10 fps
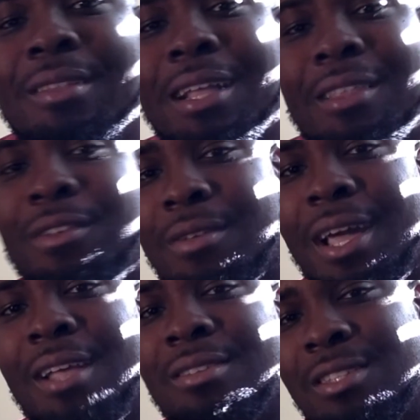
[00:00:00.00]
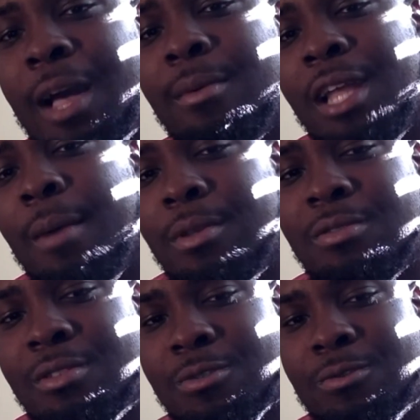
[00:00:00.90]
like the video, guys. Comment down below,
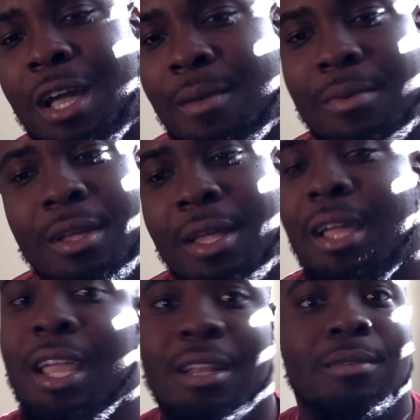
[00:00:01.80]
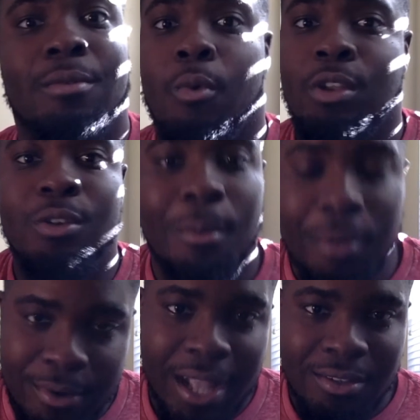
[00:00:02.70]
subscribe. Again, what do you want me
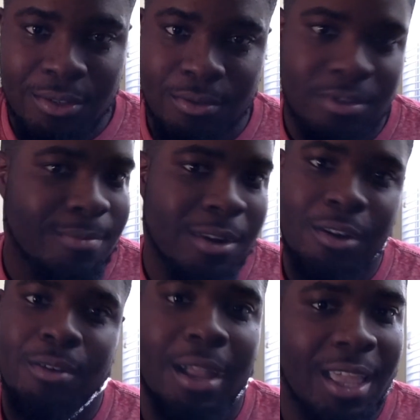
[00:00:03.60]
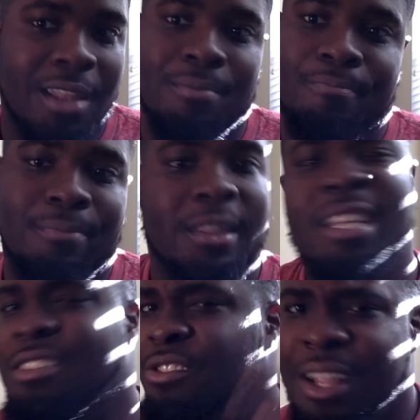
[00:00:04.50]
to react to tomorrow? Again, at
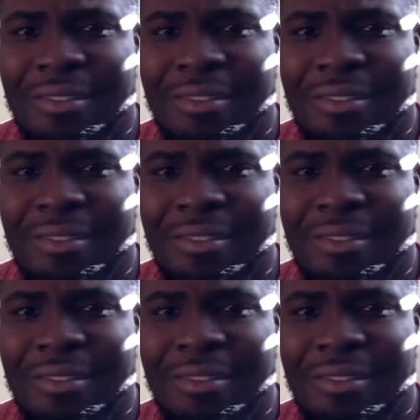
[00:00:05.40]
least I try to